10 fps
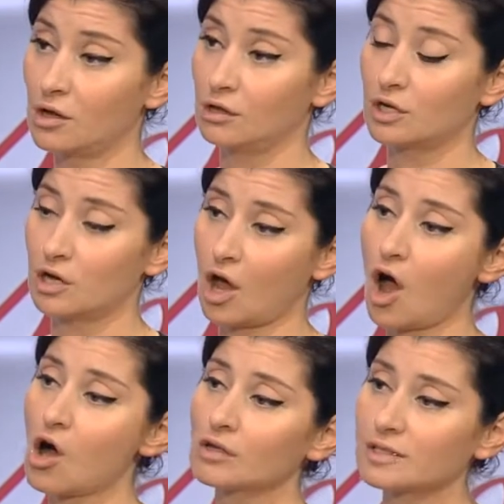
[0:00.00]
called on
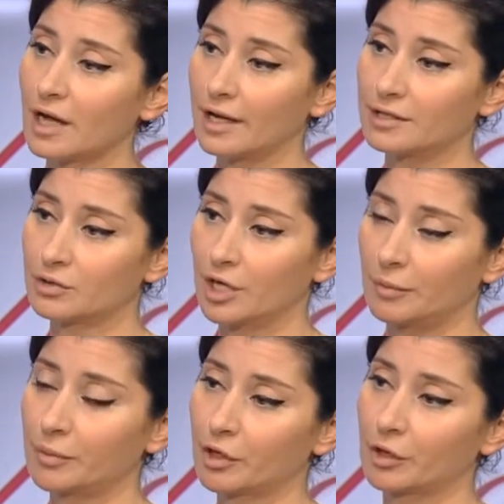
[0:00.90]
all sides to
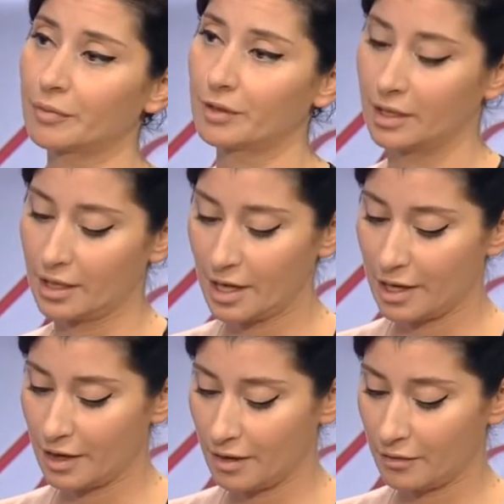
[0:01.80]
help curb the
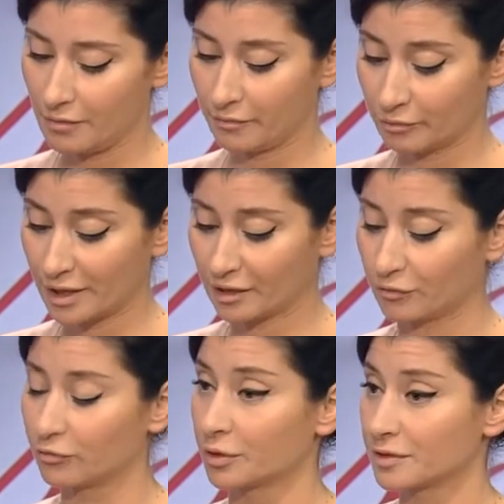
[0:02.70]

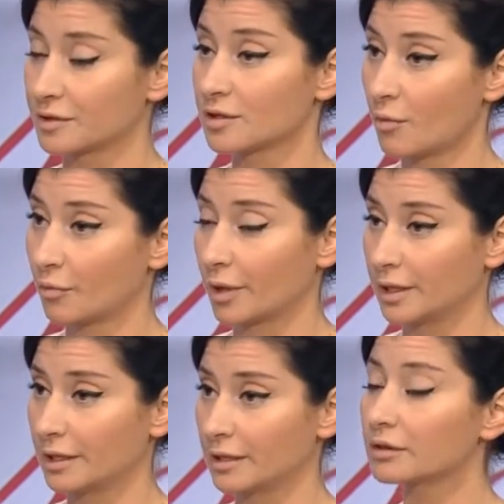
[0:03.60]

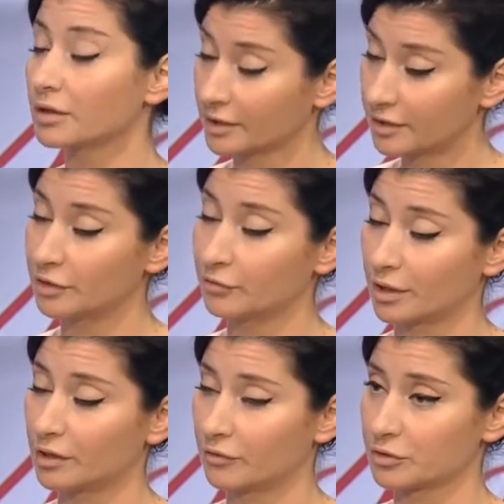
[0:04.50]
activity of
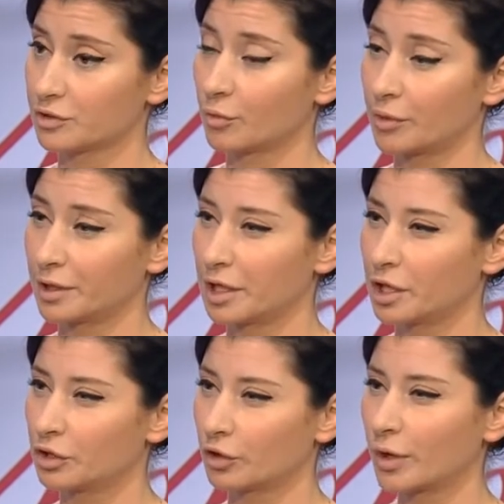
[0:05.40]
radical forces
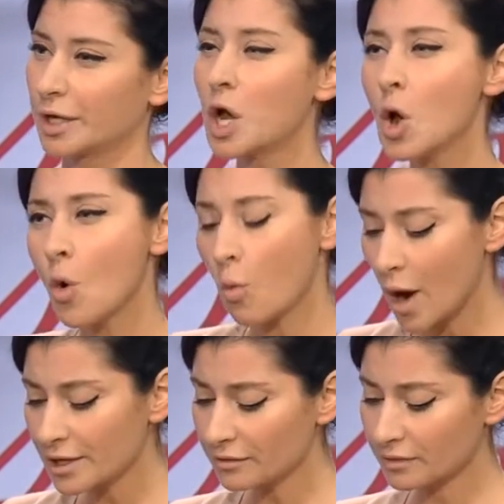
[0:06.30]
operating in Ukraine.
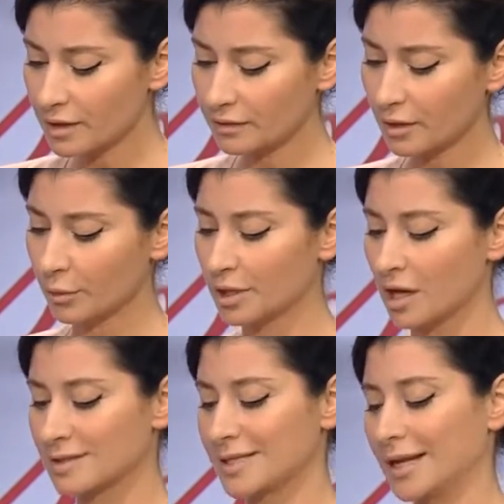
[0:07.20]
Why do you think that we're
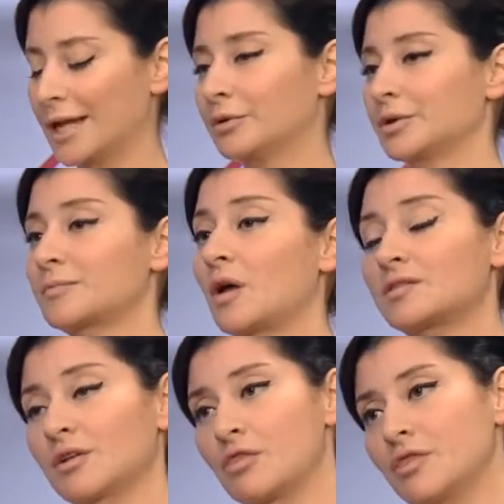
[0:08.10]
not seeing any
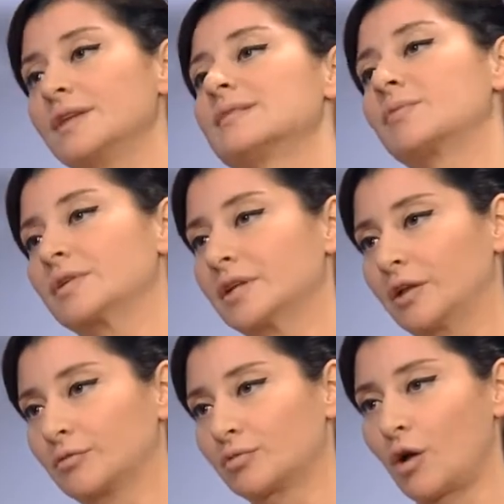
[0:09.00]
response on this
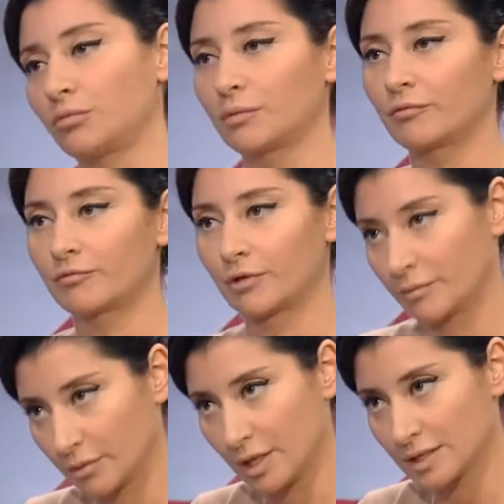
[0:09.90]
particular problem
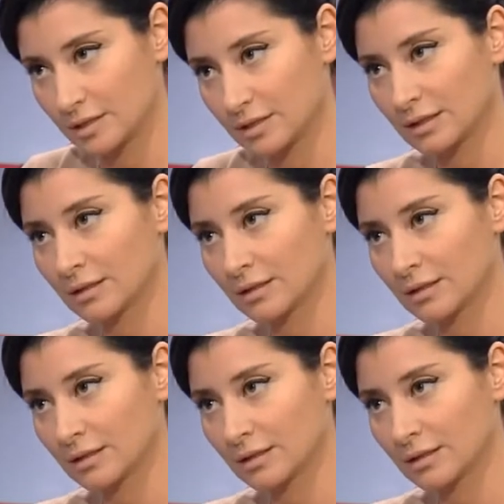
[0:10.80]
from the West?